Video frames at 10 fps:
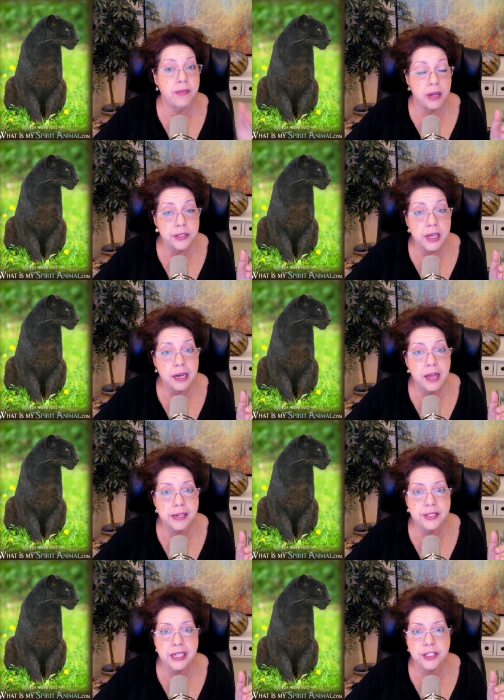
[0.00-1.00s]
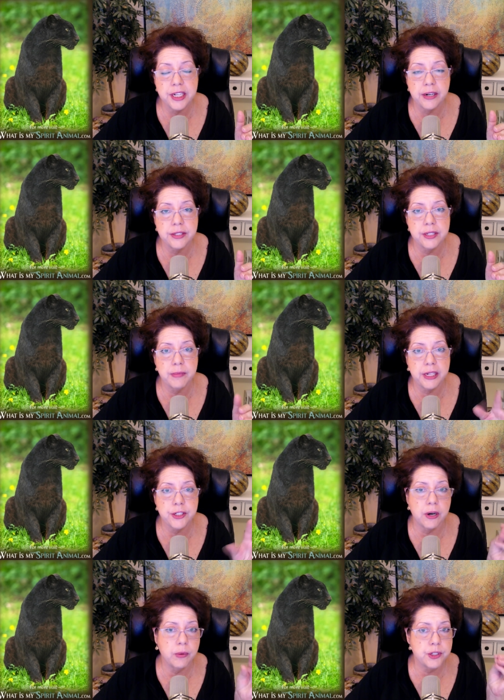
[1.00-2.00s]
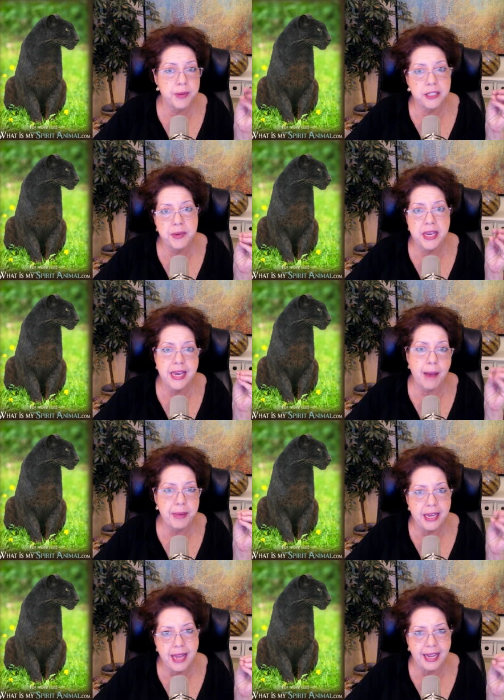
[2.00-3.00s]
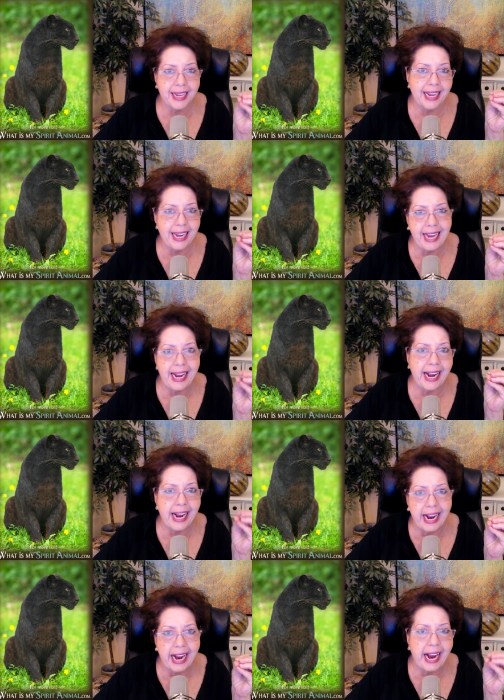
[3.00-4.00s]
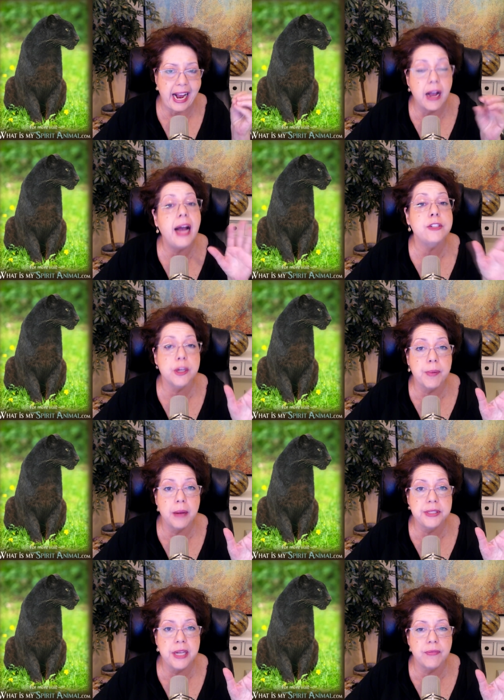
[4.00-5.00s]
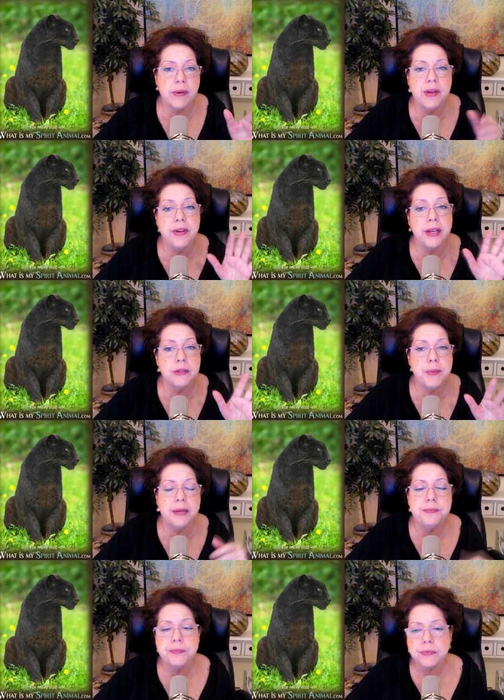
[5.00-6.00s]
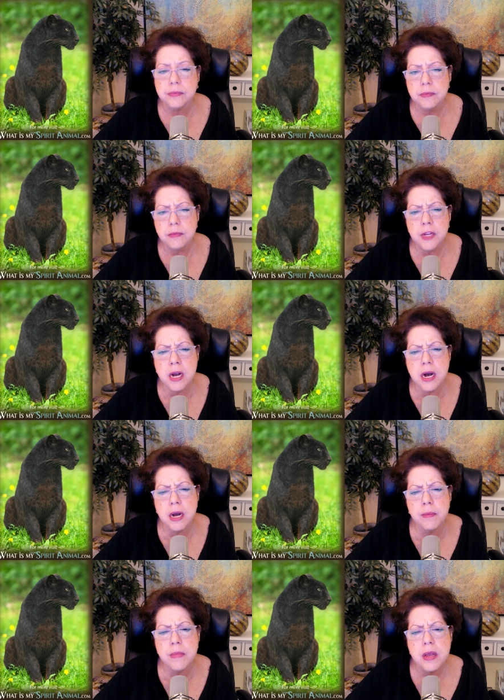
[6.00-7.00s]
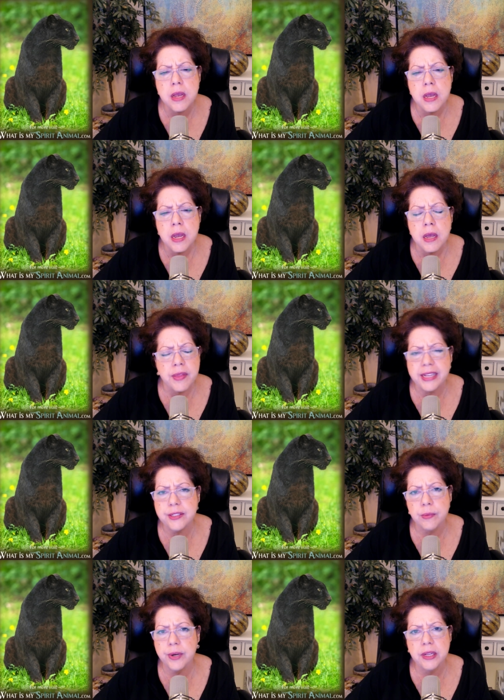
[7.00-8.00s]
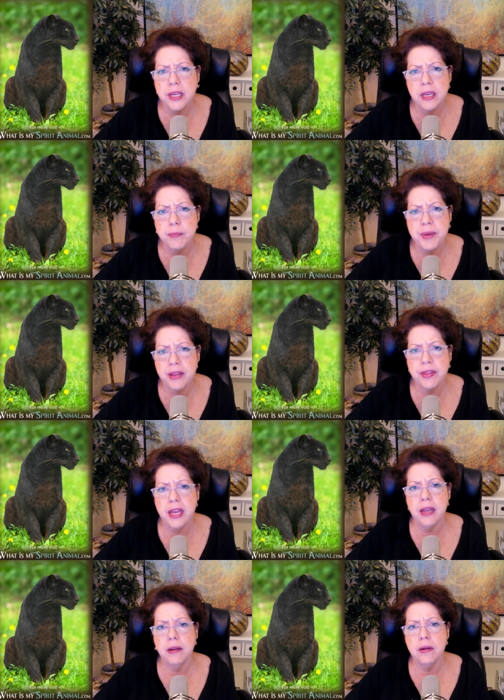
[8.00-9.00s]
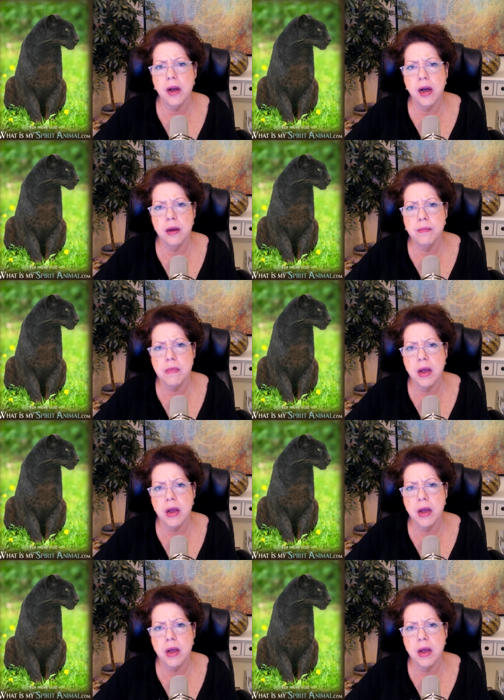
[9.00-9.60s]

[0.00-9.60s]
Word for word: also got a lot of Sagittarius in my chart, which makes me yappy, as you can probably tell from my videos. But um, that's a really big thing. Um,